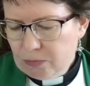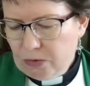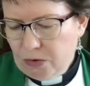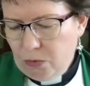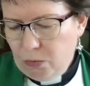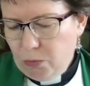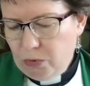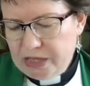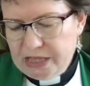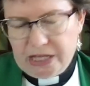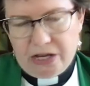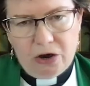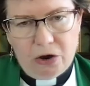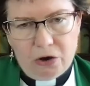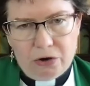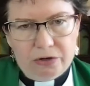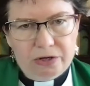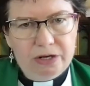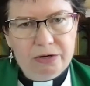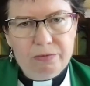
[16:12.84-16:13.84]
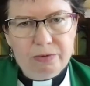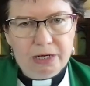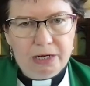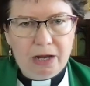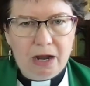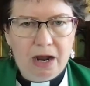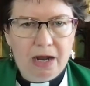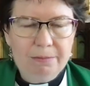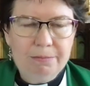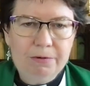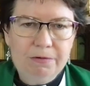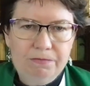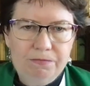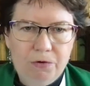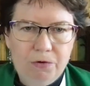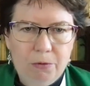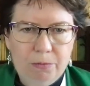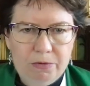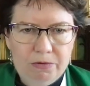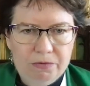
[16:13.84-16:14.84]
when the only reliable
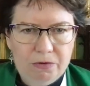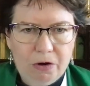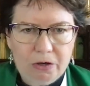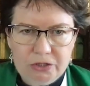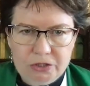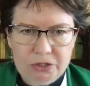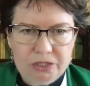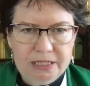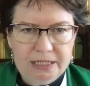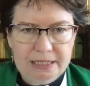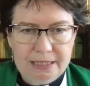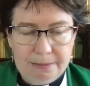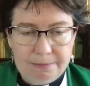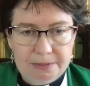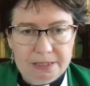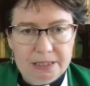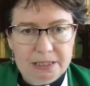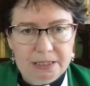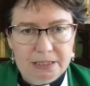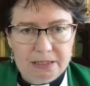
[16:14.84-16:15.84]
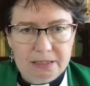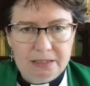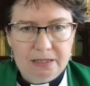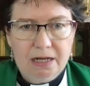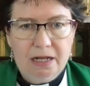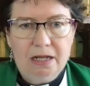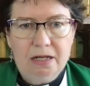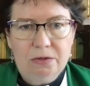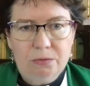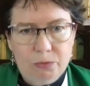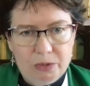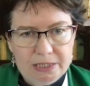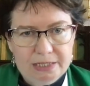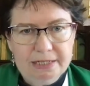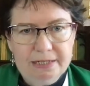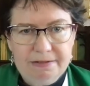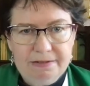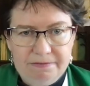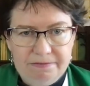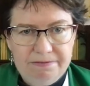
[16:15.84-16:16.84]
form of contraception was
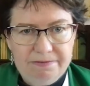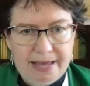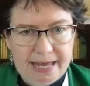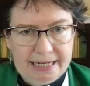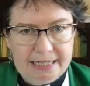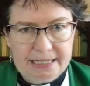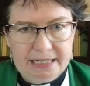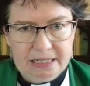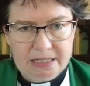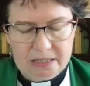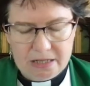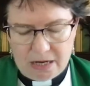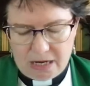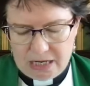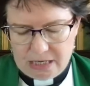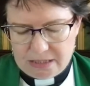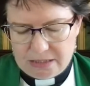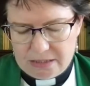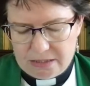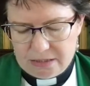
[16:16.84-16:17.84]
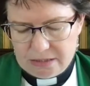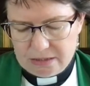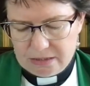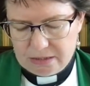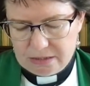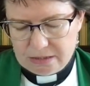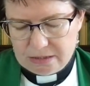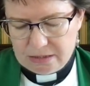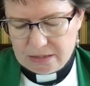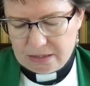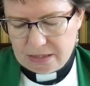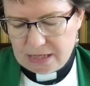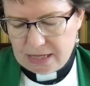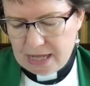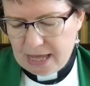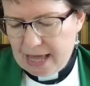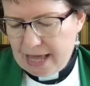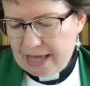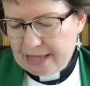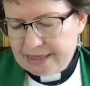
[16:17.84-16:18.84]
infanticide.
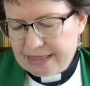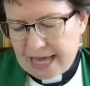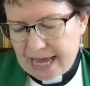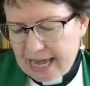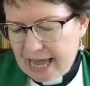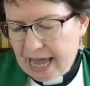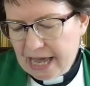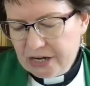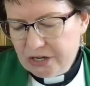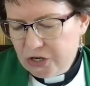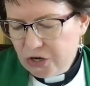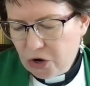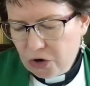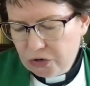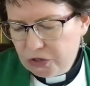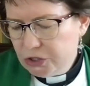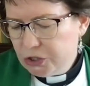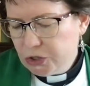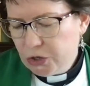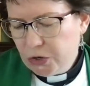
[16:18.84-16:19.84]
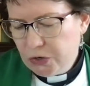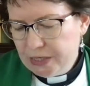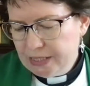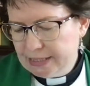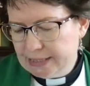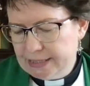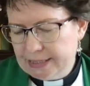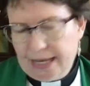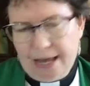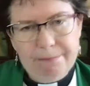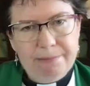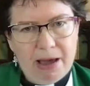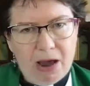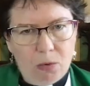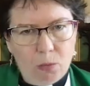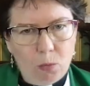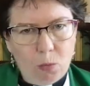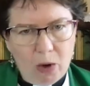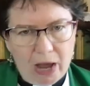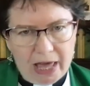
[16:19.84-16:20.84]
They had no choice
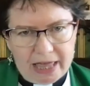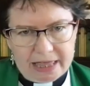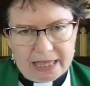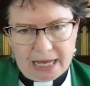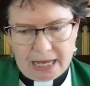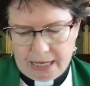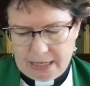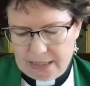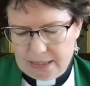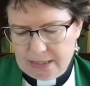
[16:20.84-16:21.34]
about whether